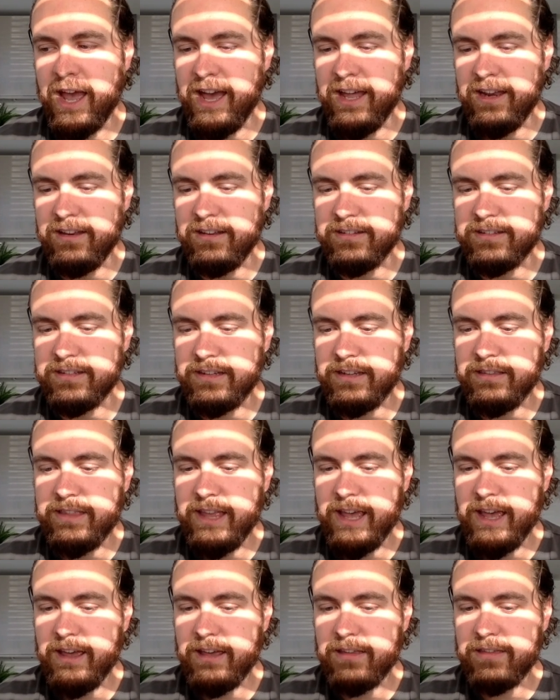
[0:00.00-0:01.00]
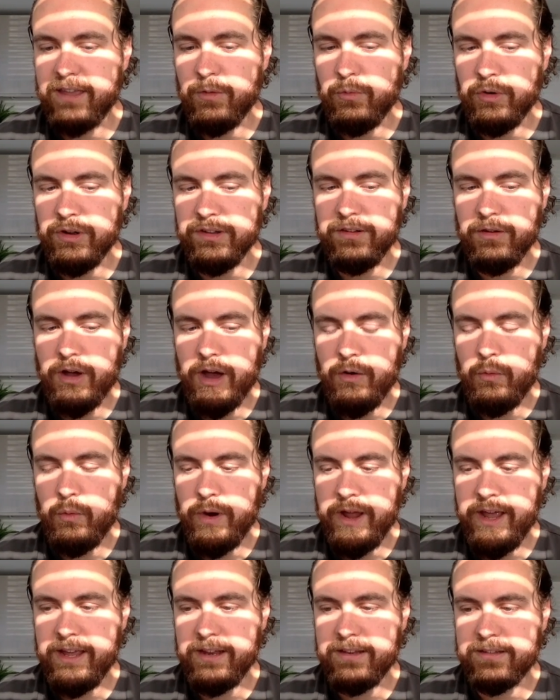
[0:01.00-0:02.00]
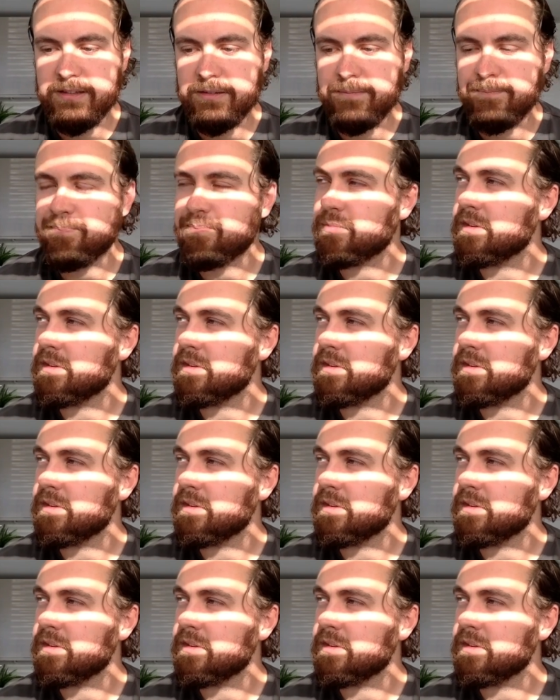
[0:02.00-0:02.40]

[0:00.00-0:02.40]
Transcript: And there was a weird